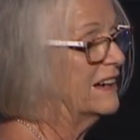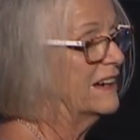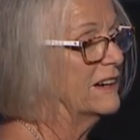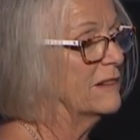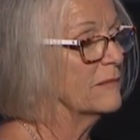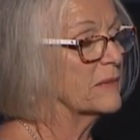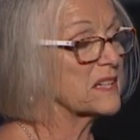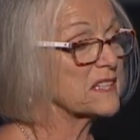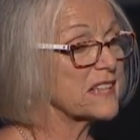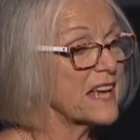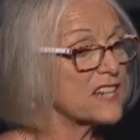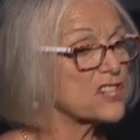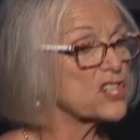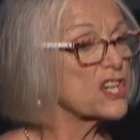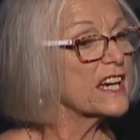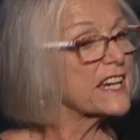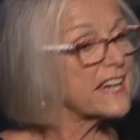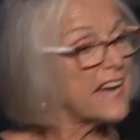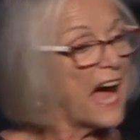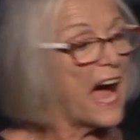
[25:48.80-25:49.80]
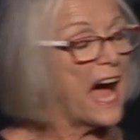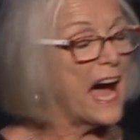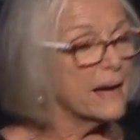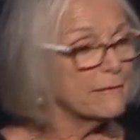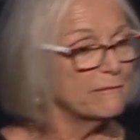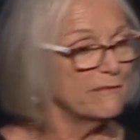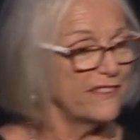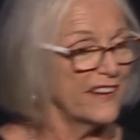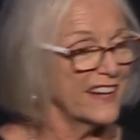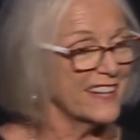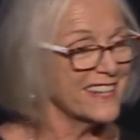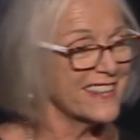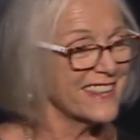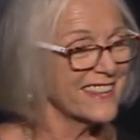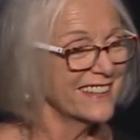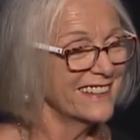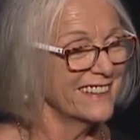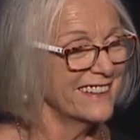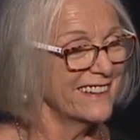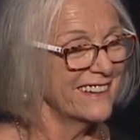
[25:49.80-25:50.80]
But it's actually a calm faith.
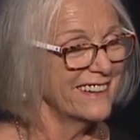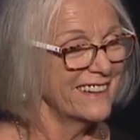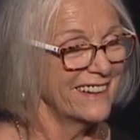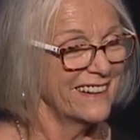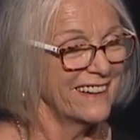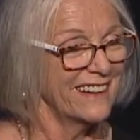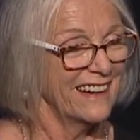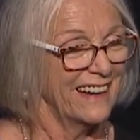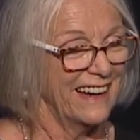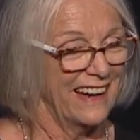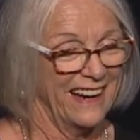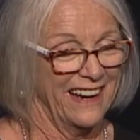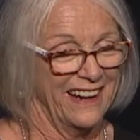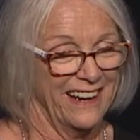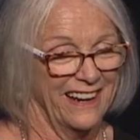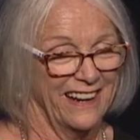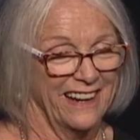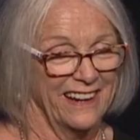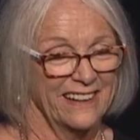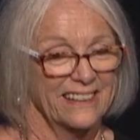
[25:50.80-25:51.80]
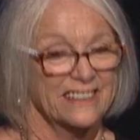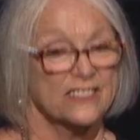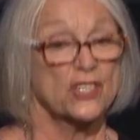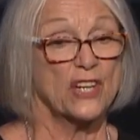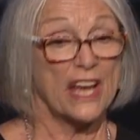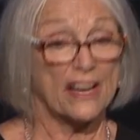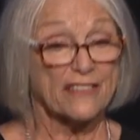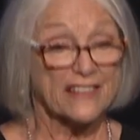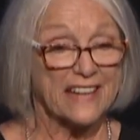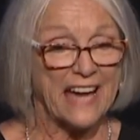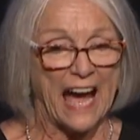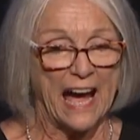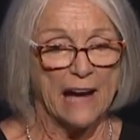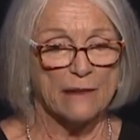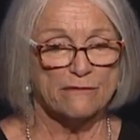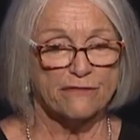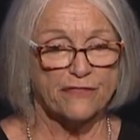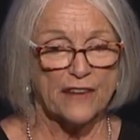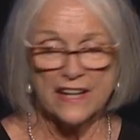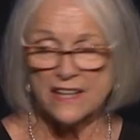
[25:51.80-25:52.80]
Do you have a calm
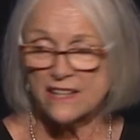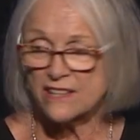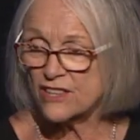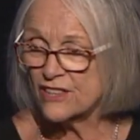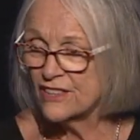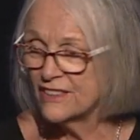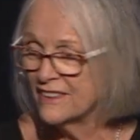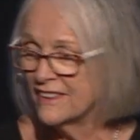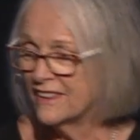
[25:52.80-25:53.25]
faith?